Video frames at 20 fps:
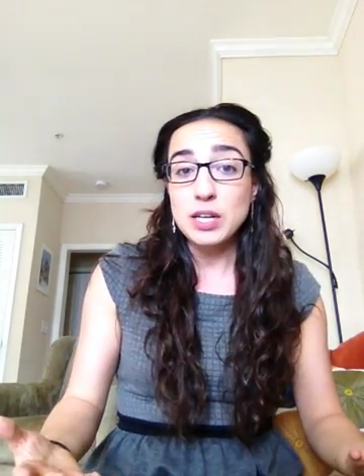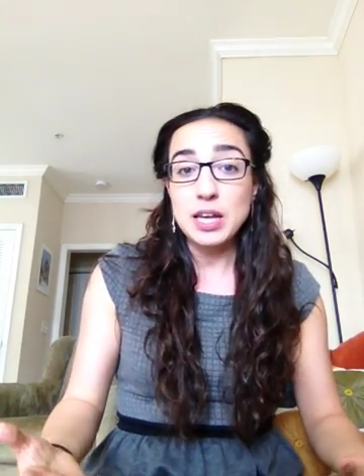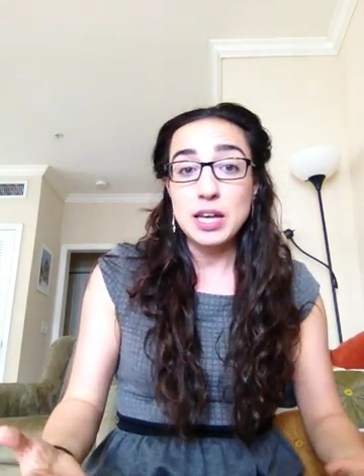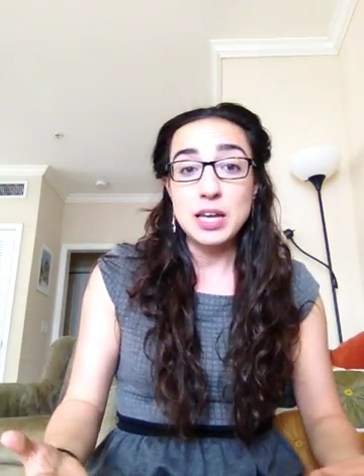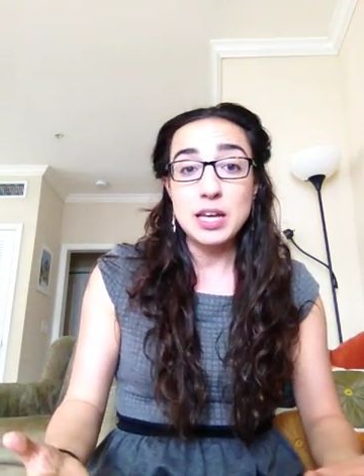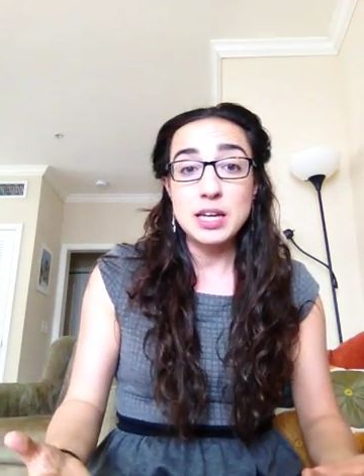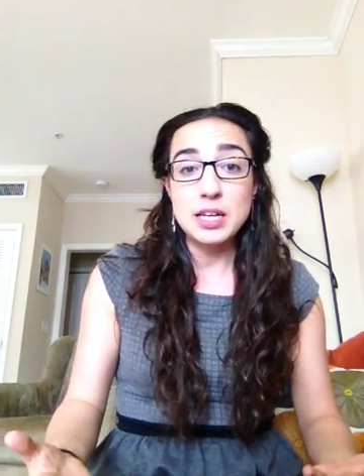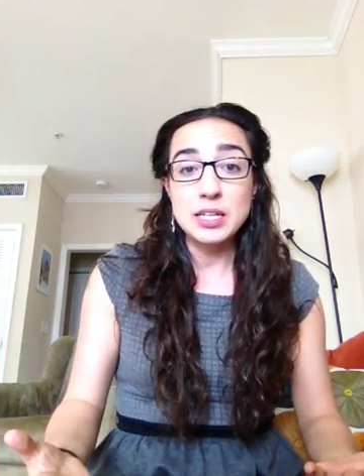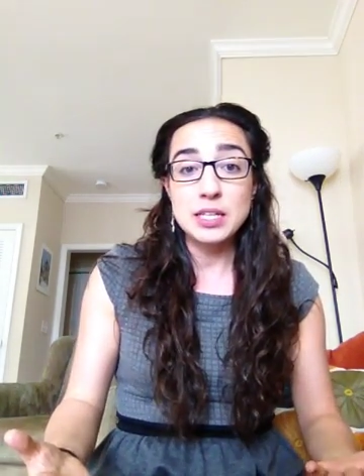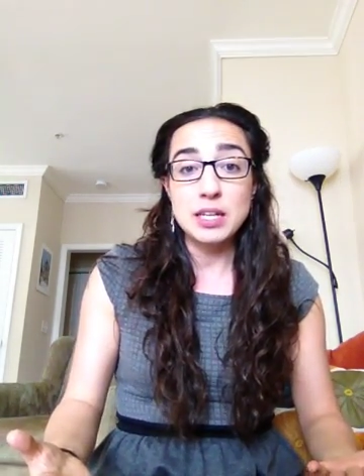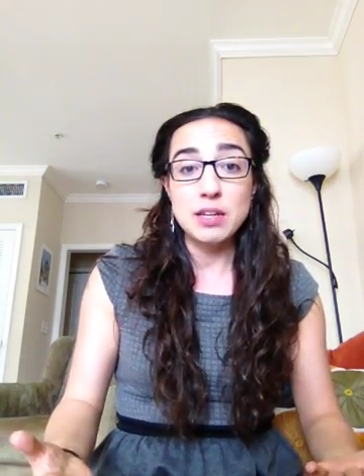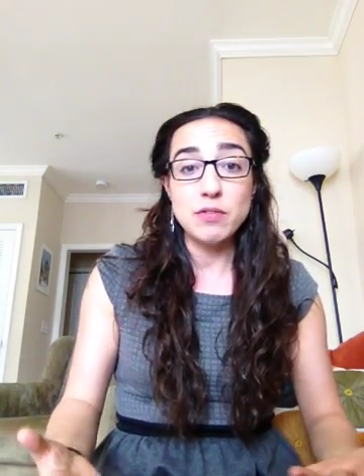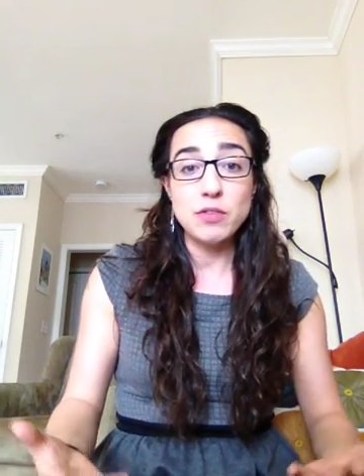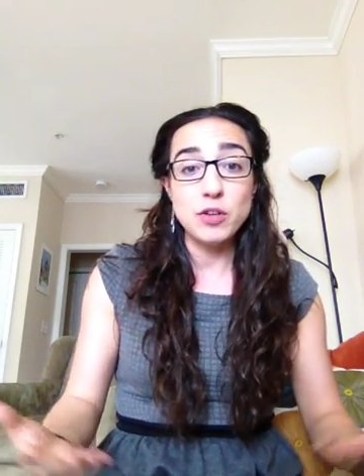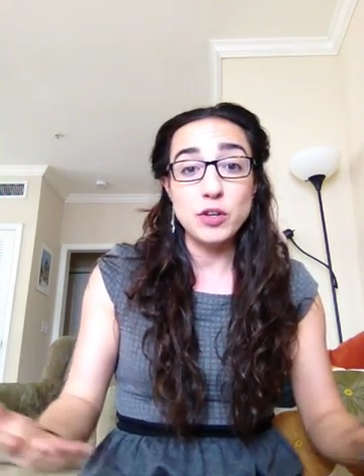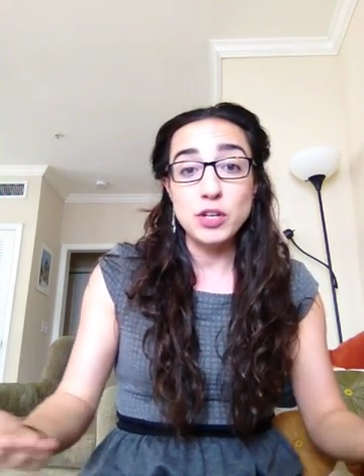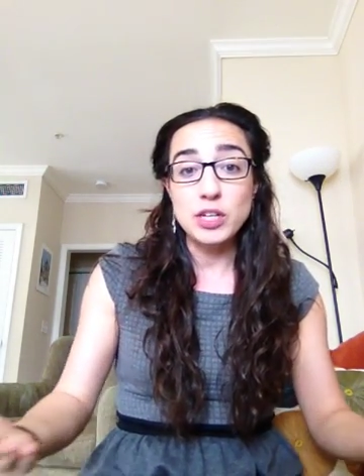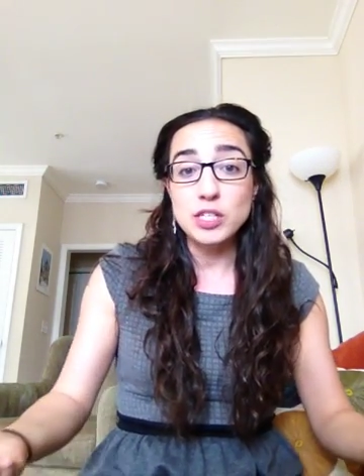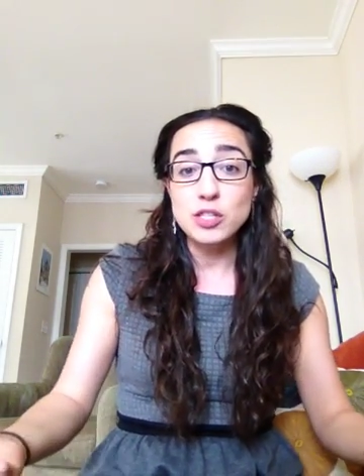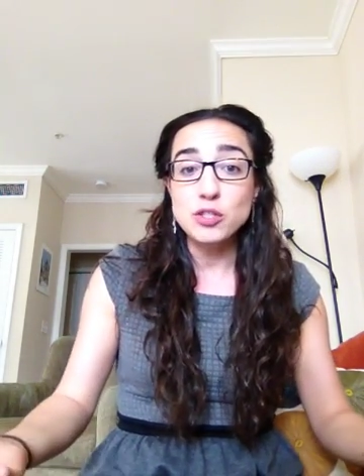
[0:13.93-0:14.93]
And if
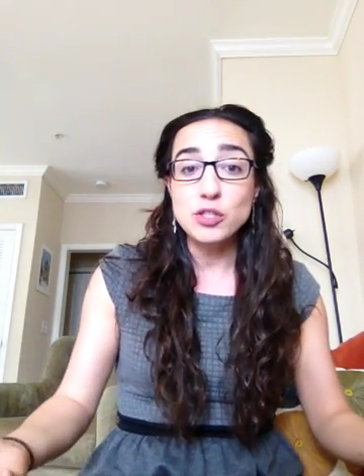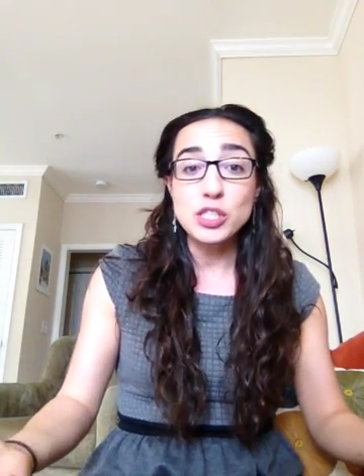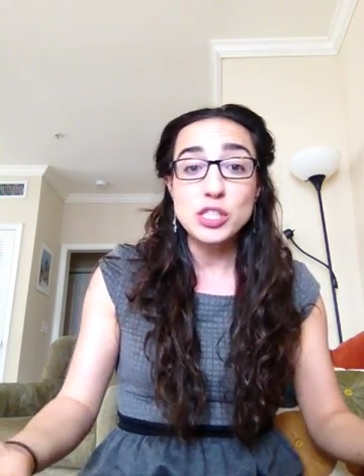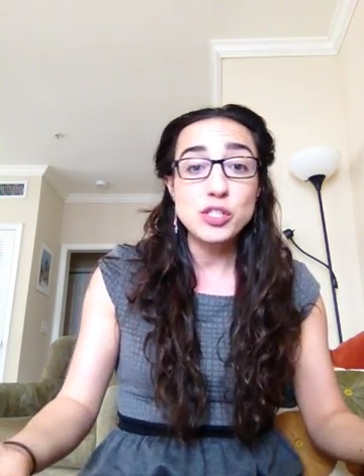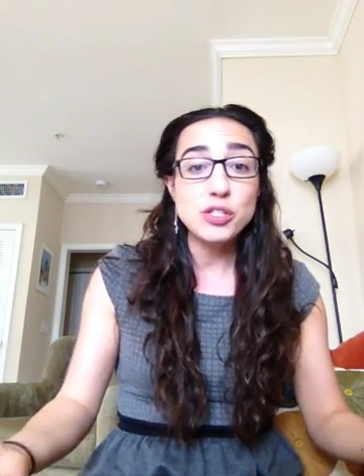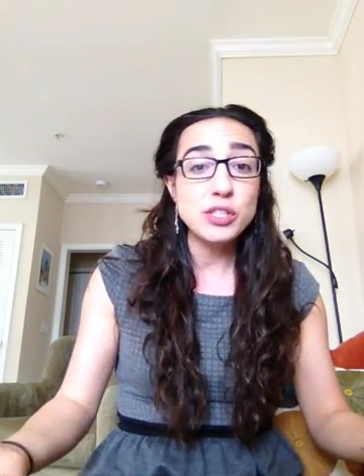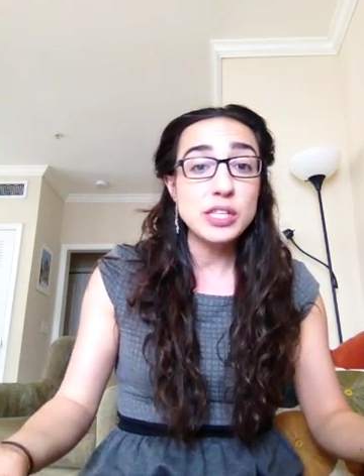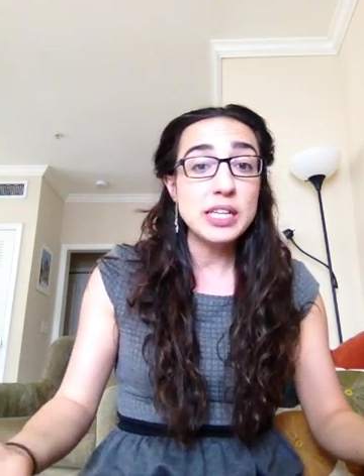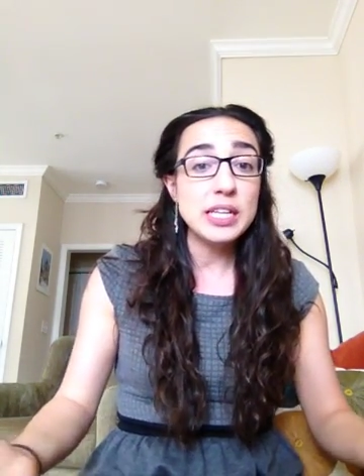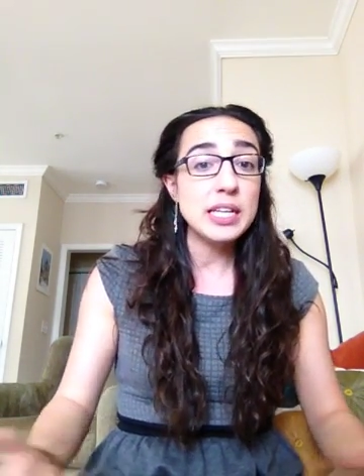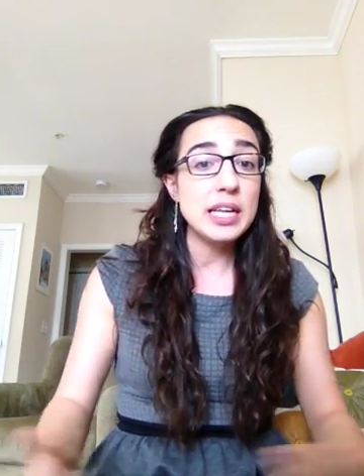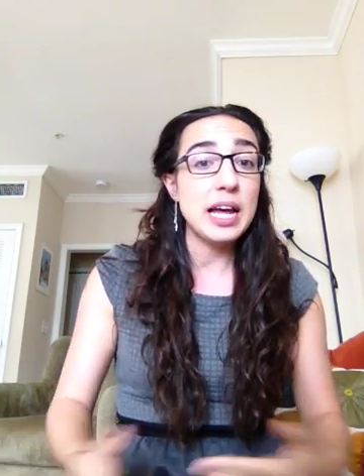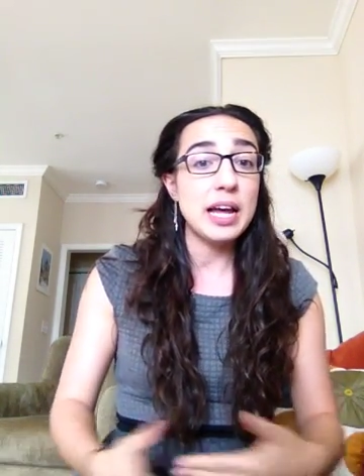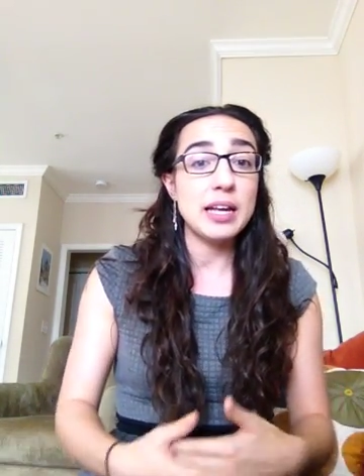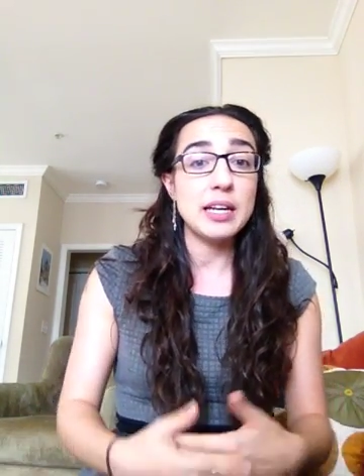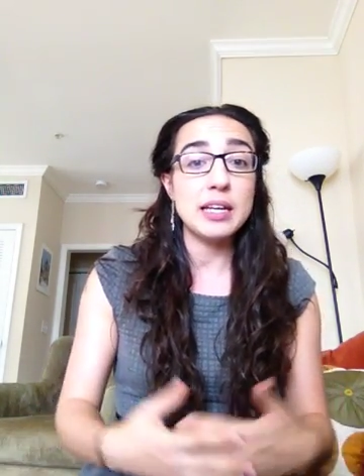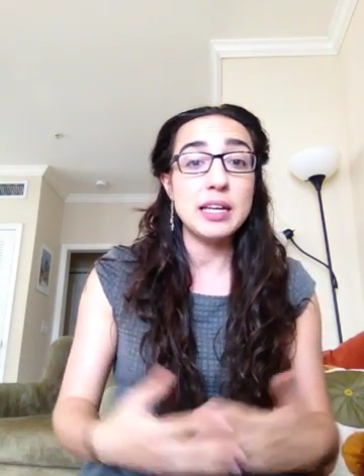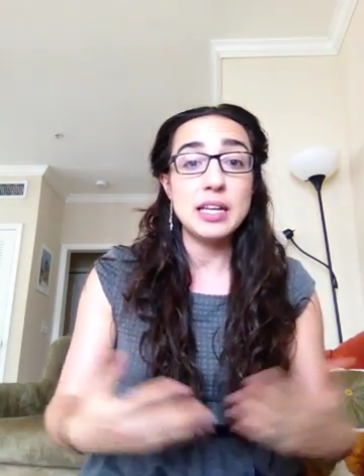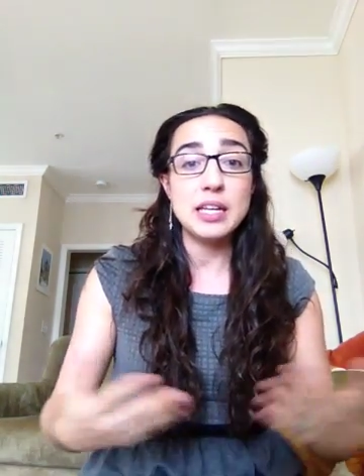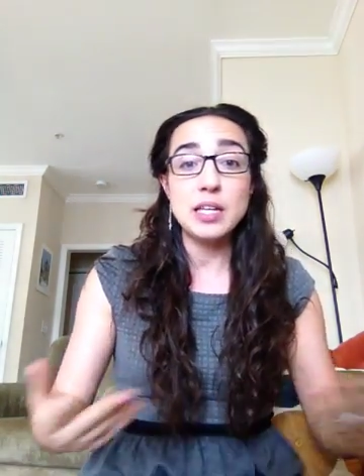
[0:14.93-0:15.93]
you're interested at
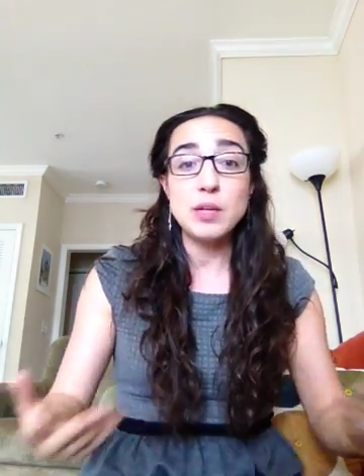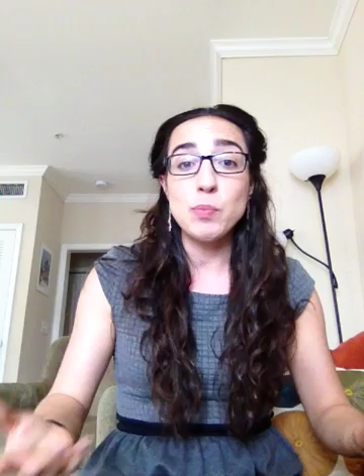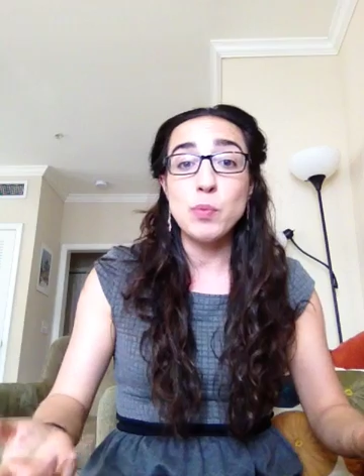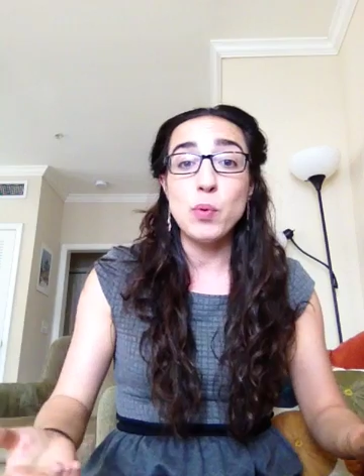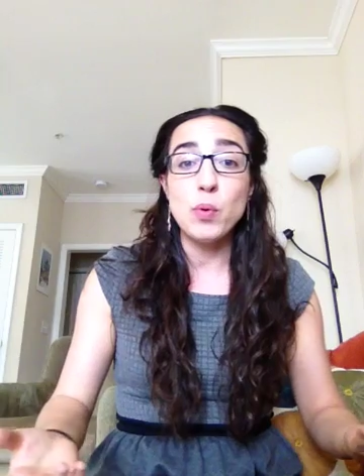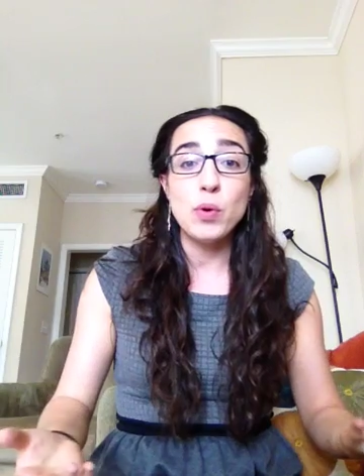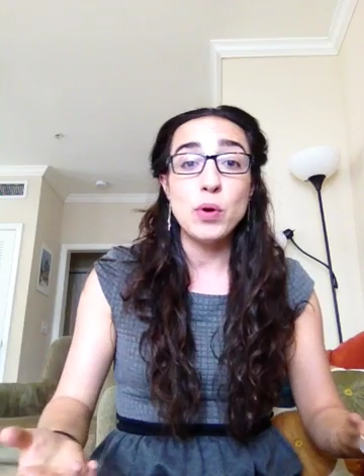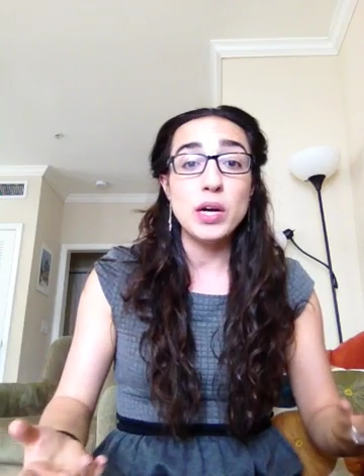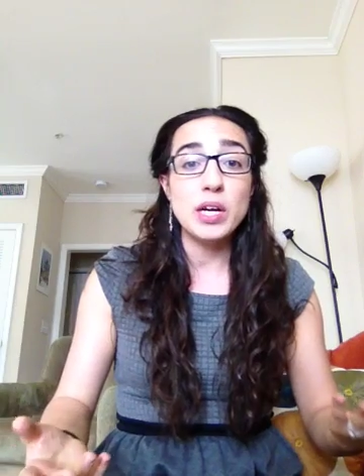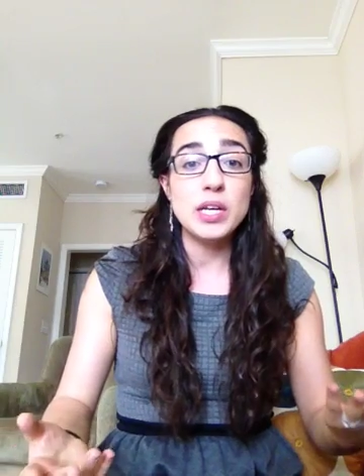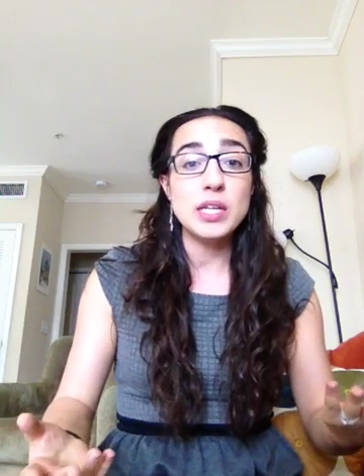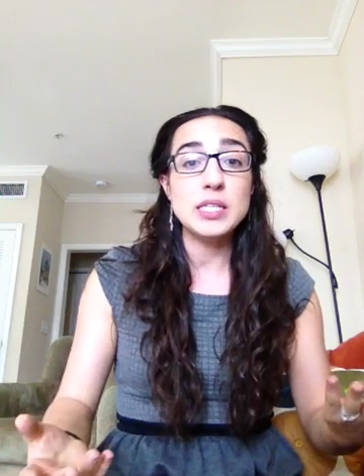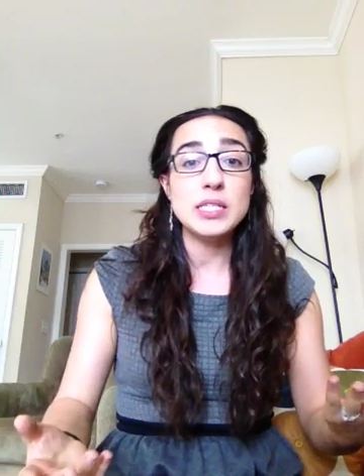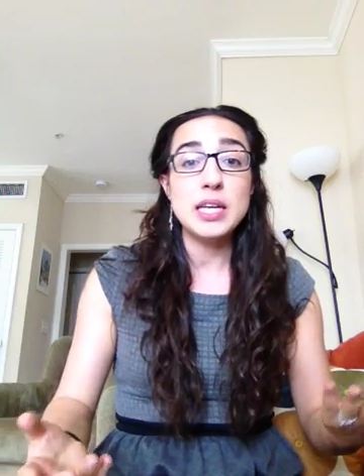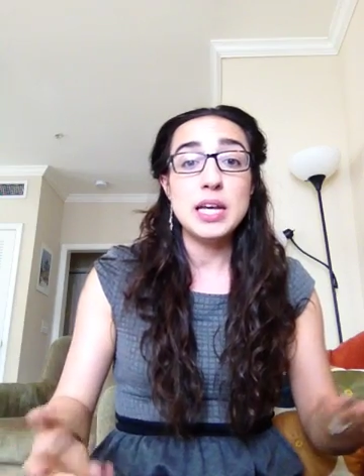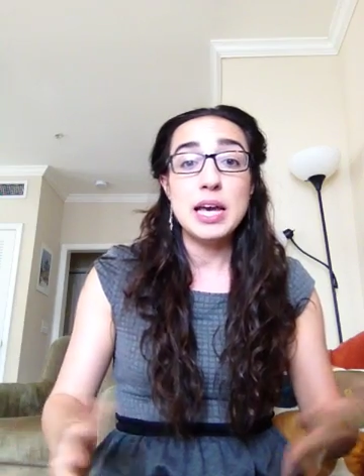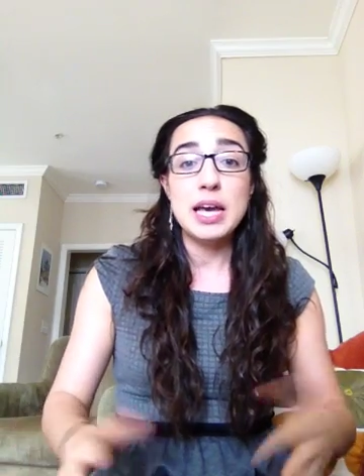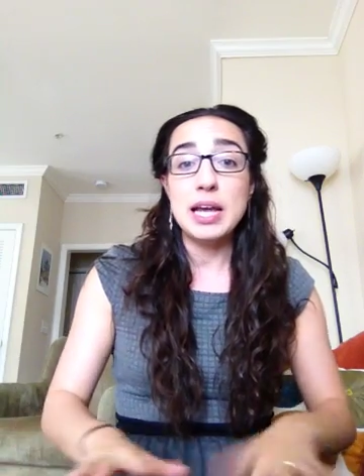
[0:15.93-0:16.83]
any point